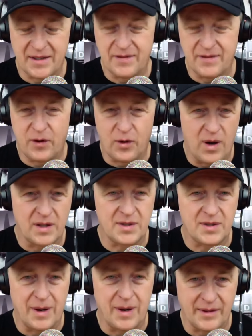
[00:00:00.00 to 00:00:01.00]
photo walks
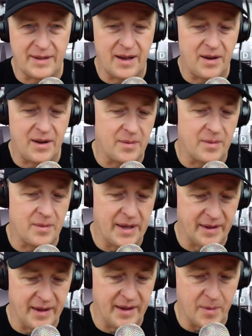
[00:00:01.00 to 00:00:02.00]
around the town of
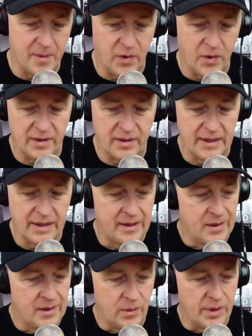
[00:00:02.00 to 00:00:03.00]
Bethlehem. Well,
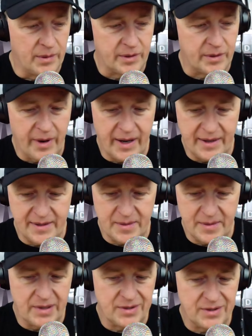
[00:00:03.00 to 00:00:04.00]
we were granted
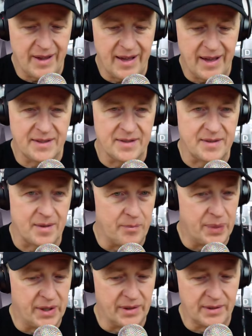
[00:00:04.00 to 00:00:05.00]
special access to
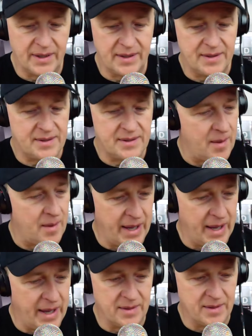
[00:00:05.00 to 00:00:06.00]
buildings,
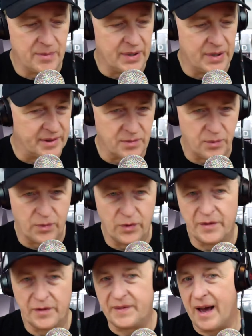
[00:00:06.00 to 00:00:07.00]
abandoned buildings,
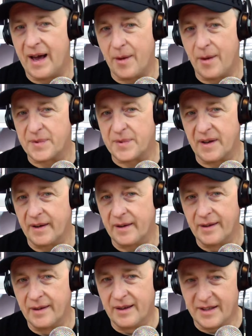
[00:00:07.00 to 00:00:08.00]
rooftops, a
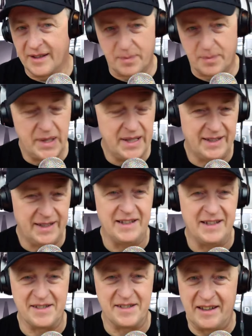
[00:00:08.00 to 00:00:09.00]

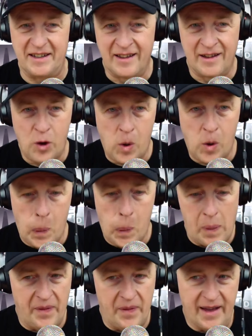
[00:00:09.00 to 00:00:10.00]
speakeasy
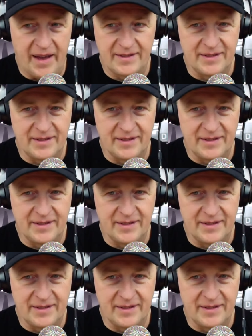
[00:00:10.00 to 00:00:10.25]
that,